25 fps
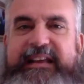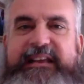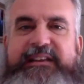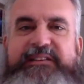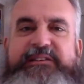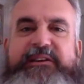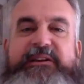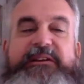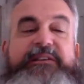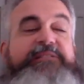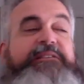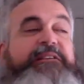
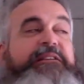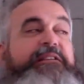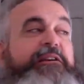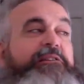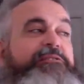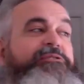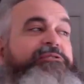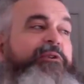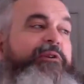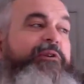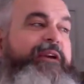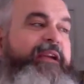Seriously though,
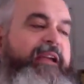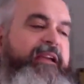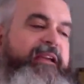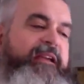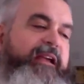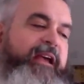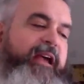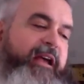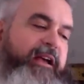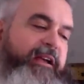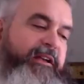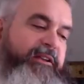soy
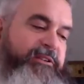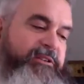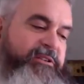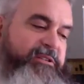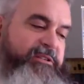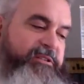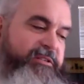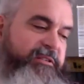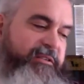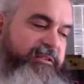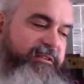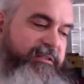
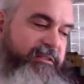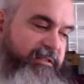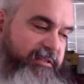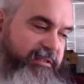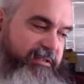is